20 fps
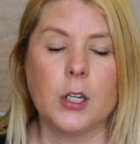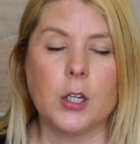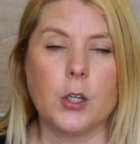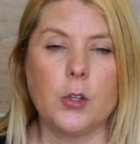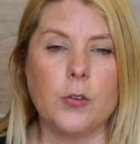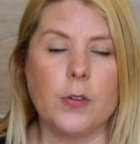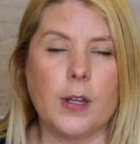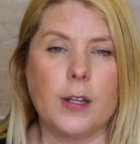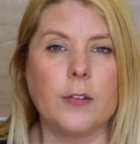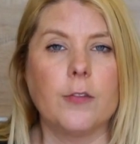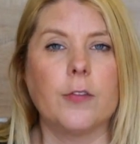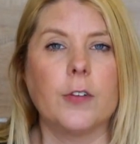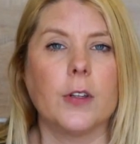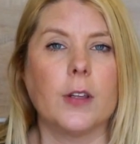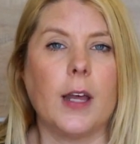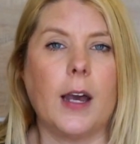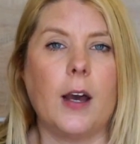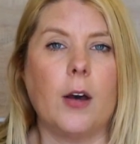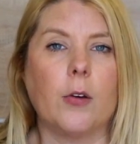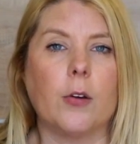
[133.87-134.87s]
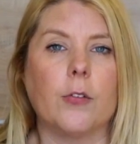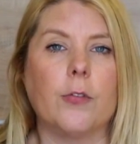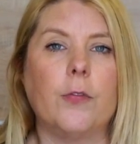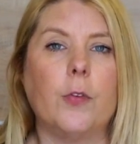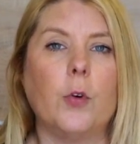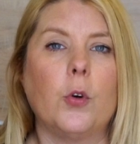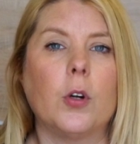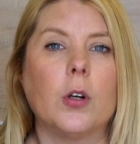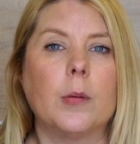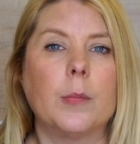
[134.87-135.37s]
You then fill out a
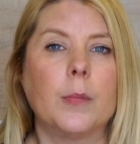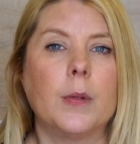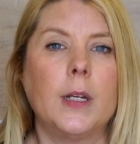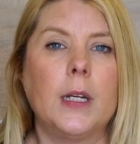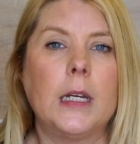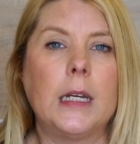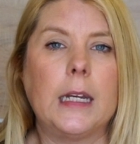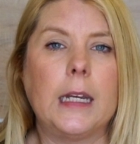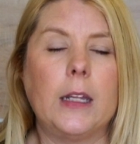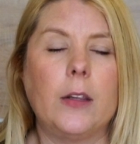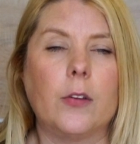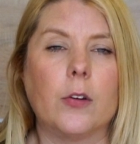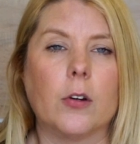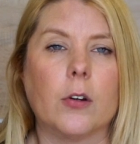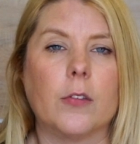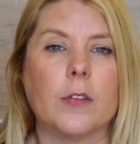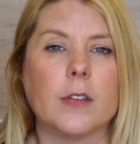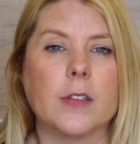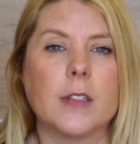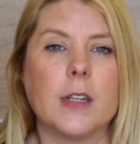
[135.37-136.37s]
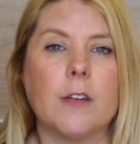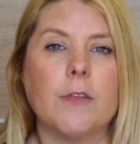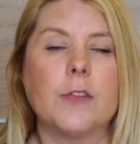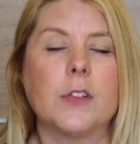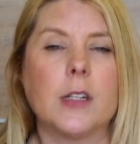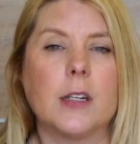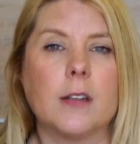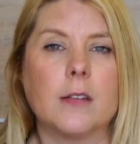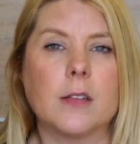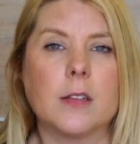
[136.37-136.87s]
form, either the
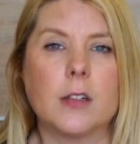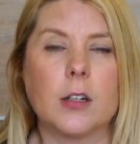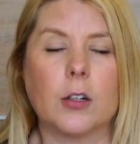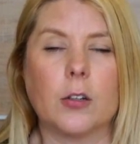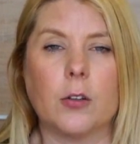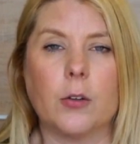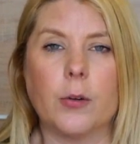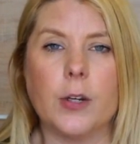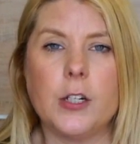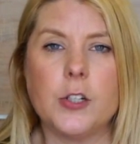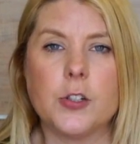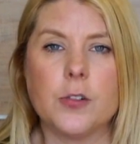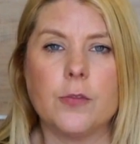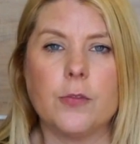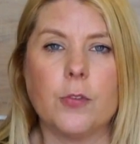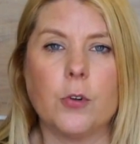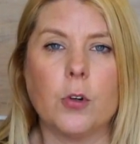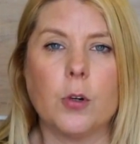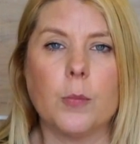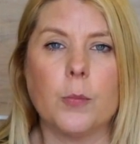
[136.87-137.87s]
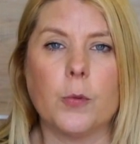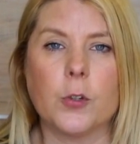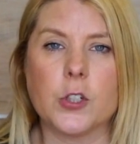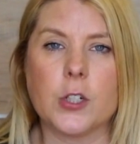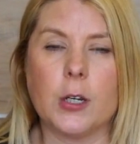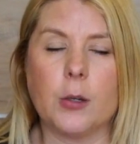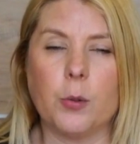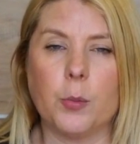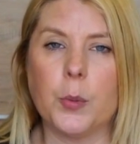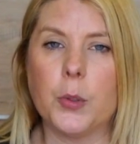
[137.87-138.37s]
self-test declaration form, which
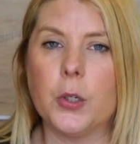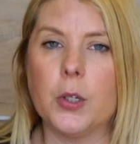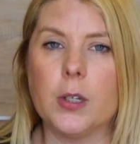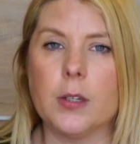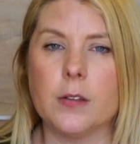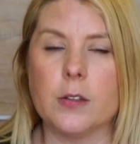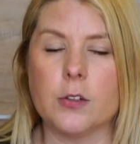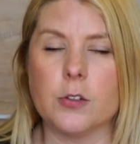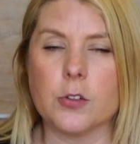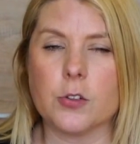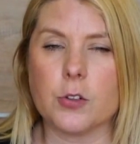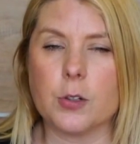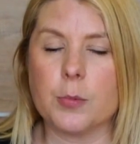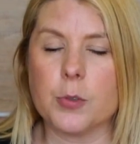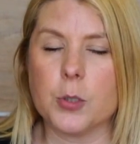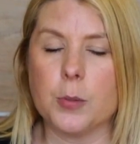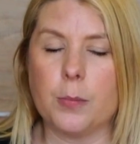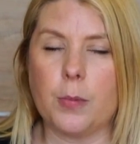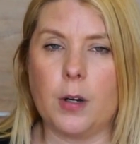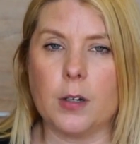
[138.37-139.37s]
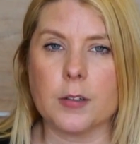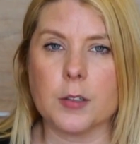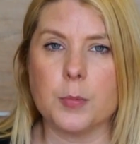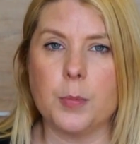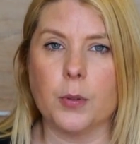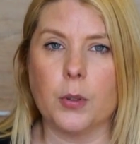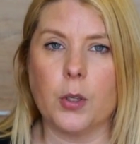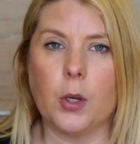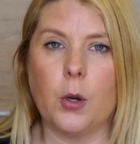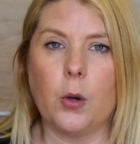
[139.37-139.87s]
I will put in the description box
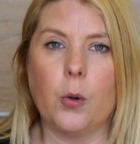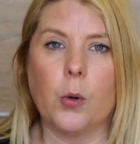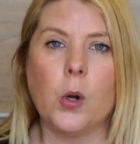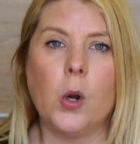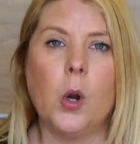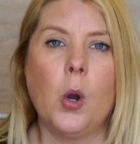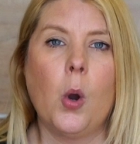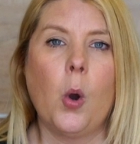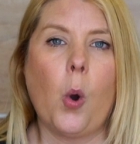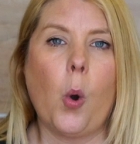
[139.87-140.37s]
below,